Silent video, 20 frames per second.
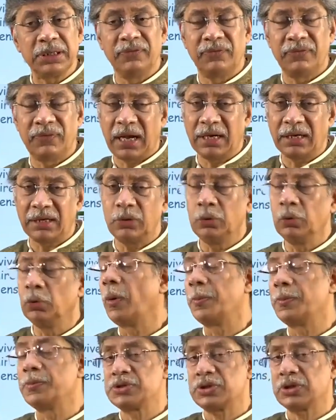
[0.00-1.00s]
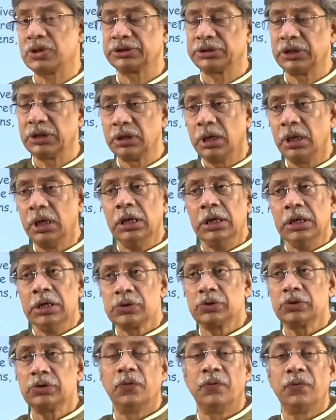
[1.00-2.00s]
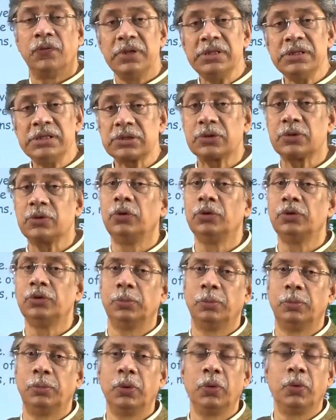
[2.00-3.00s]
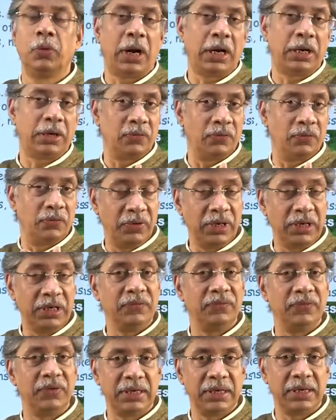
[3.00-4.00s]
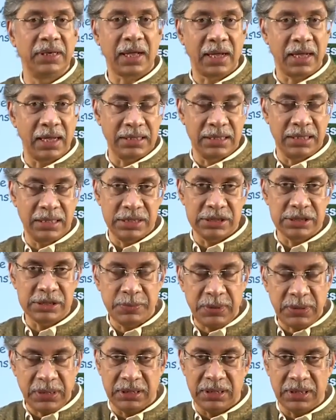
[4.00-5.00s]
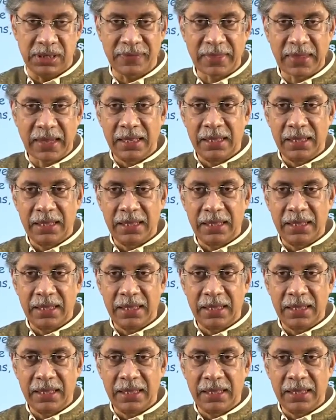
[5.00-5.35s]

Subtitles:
flat, no obstruction. So the winds going to blow at a very, very high speed.